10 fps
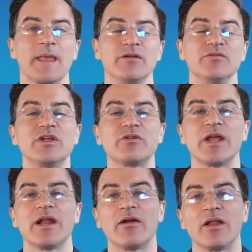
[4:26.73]
and
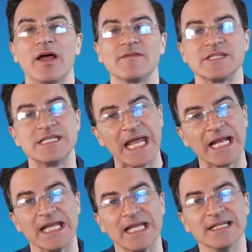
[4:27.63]
recreate our lives
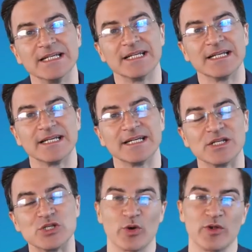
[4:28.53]
daily,
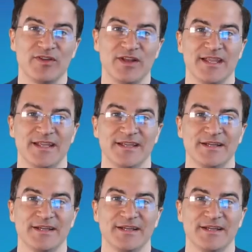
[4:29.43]
joyfully.